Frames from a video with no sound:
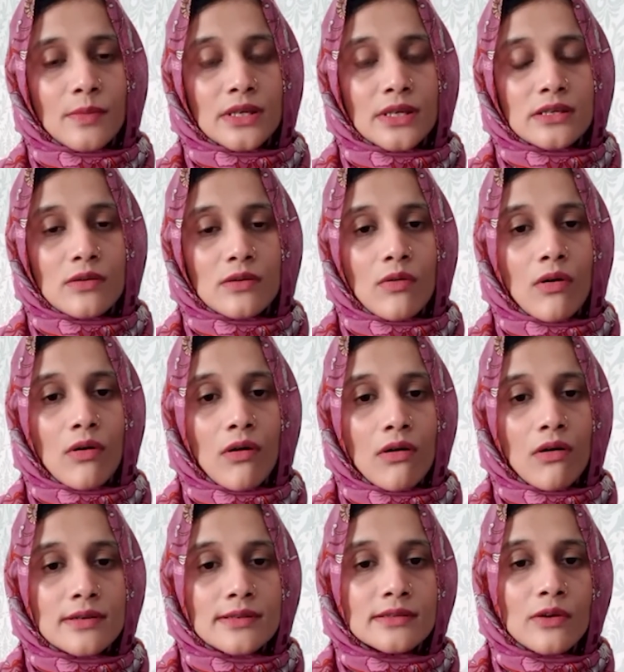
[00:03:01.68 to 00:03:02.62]
but
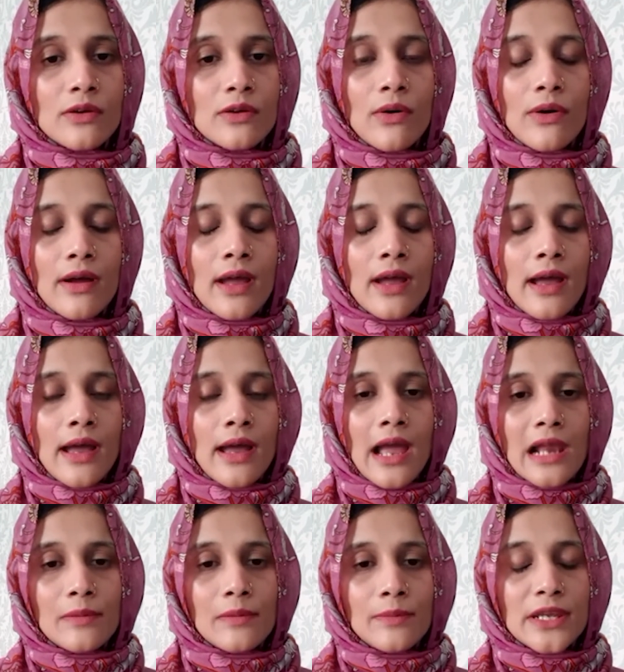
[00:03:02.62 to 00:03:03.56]
also
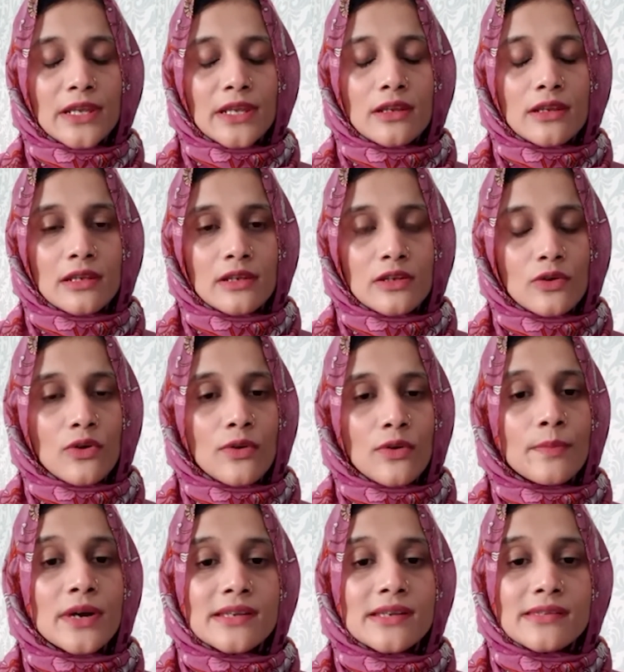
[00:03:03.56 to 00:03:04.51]
helping in
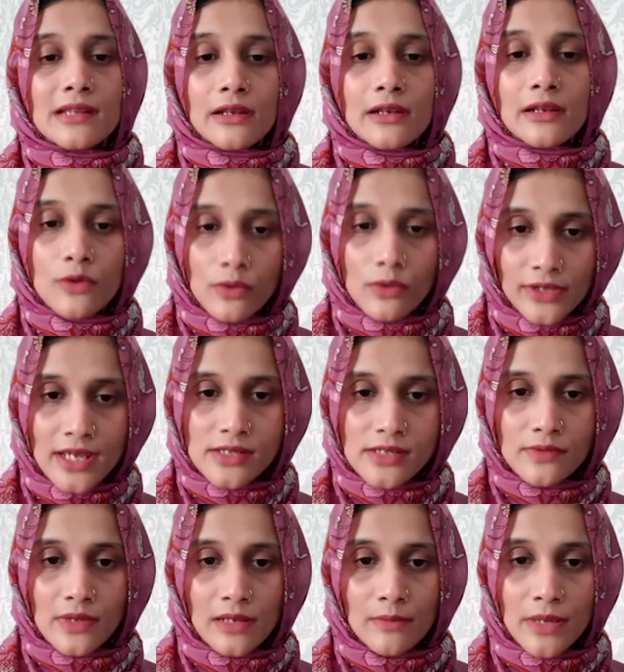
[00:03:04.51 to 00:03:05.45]
your personal growth
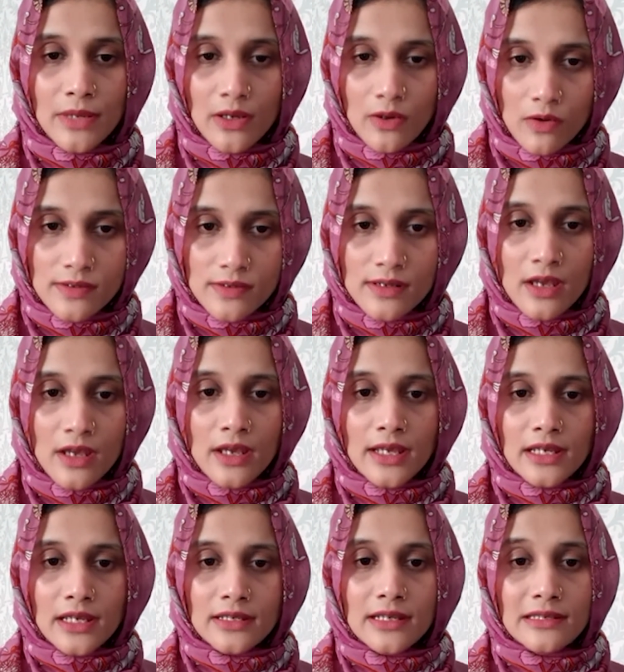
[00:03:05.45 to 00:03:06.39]
as well, because
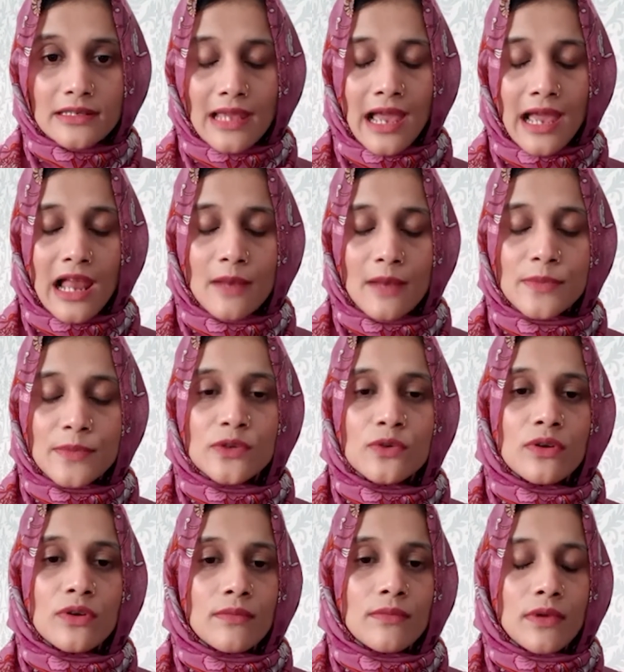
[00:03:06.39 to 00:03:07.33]
it helps
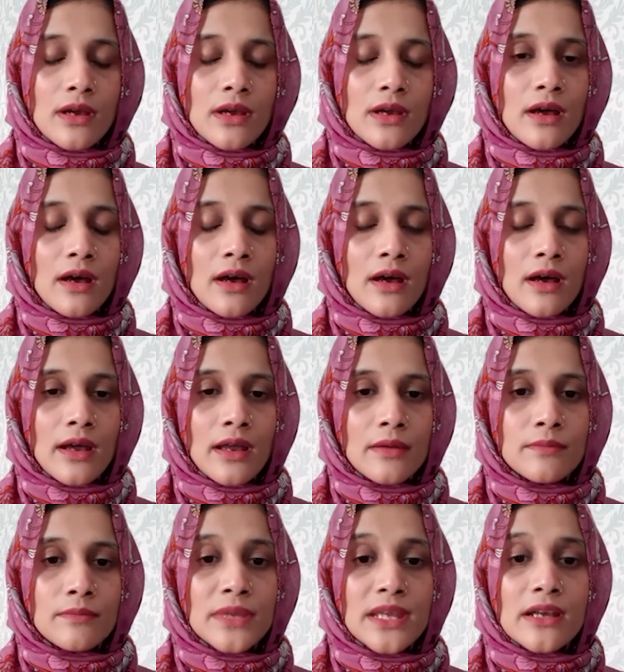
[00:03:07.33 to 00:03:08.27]
you in
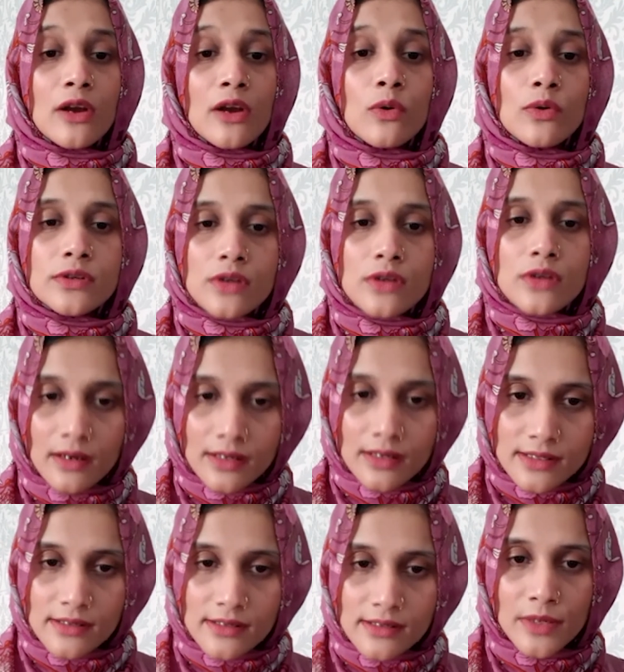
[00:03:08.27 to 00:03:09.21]
being a good
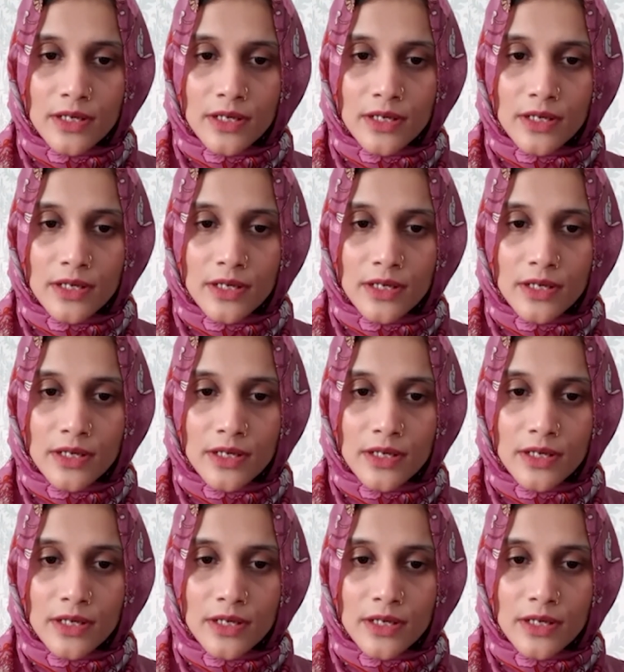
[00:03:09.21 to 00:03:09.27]
doctor.